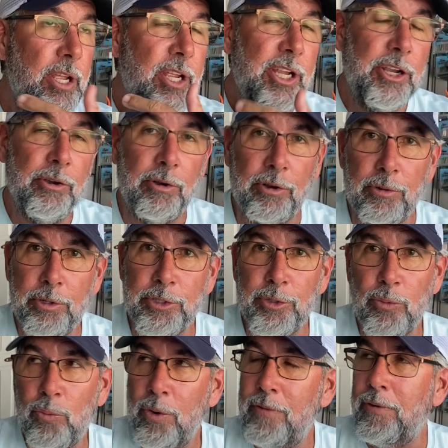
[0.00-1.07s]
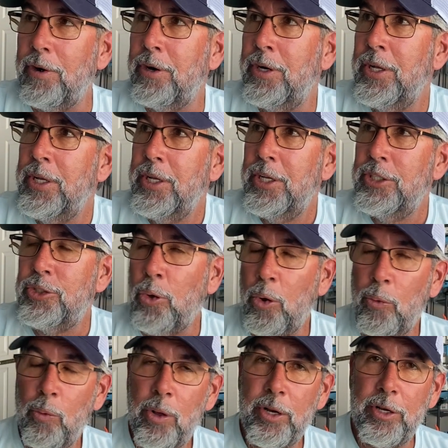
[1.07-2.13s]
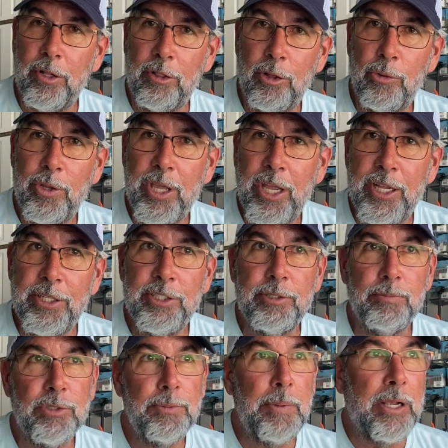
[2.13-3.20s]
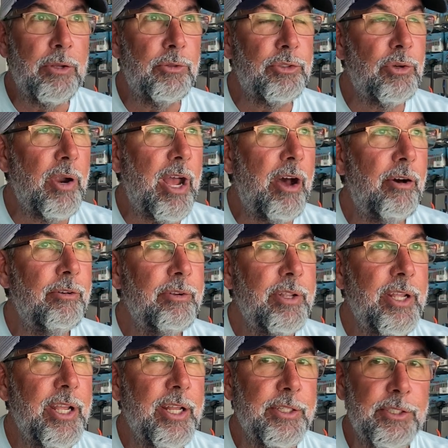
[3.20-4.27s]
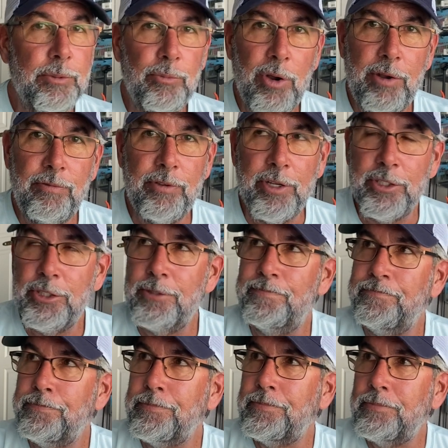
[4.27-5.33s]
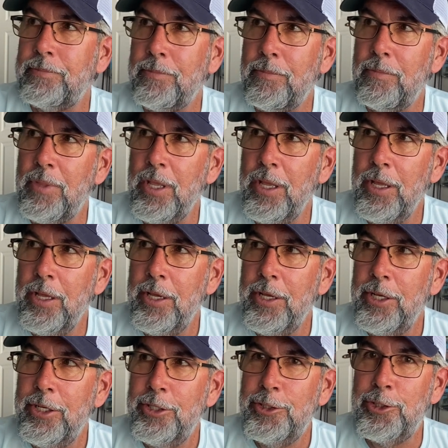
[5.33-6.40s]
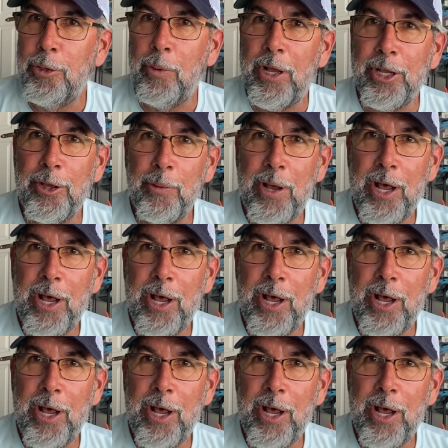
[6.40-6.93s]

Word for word: here in Crystal River. So I wanted to locate some speckled trout and some redfish. So I go